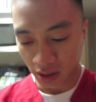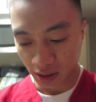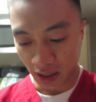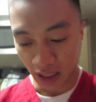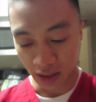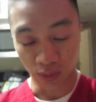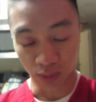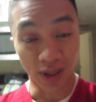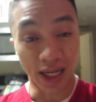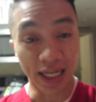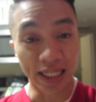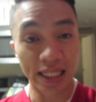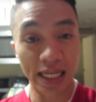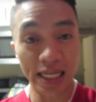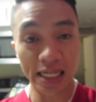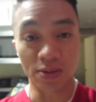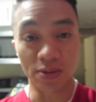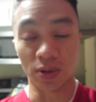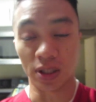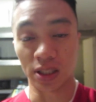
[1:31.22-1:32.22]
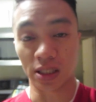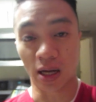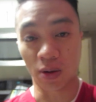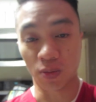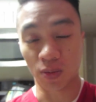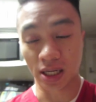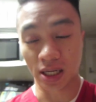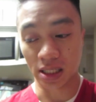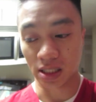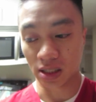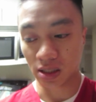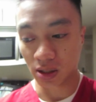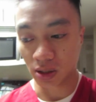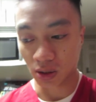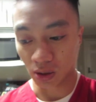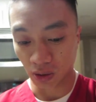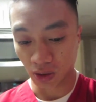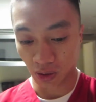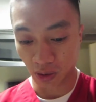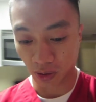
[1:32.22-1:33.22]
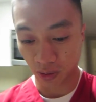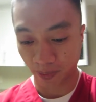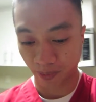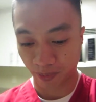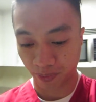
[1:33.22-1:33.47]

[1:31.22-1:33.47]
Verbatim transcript: That's what I did was I went into